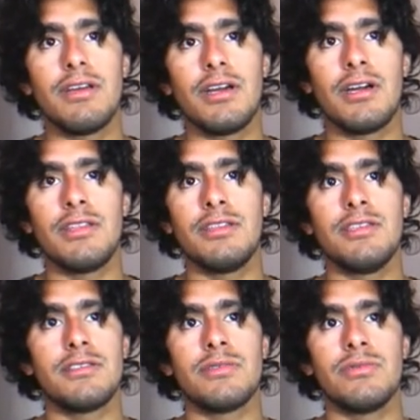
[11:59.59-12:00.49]
And
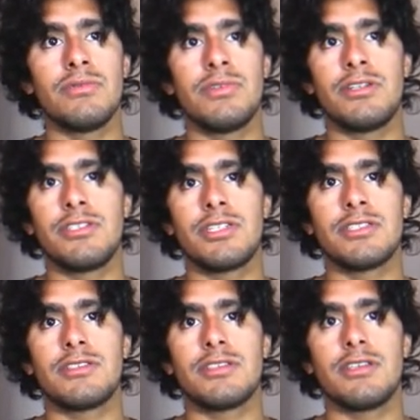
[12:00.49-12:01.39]
this, we are
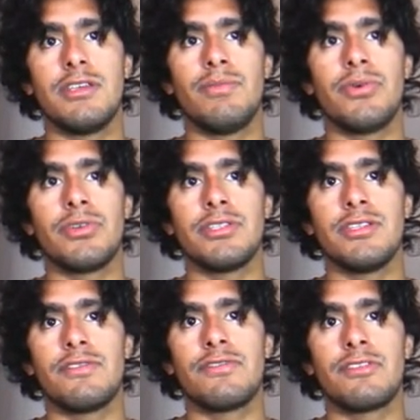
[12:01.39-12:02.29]
just importing
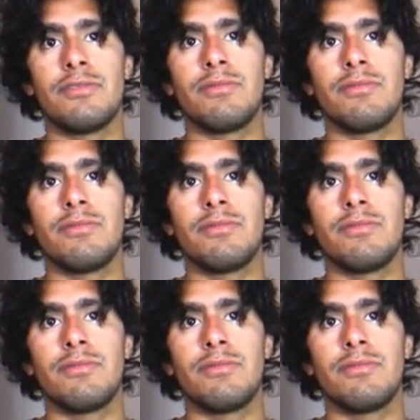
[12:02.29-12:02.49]
it from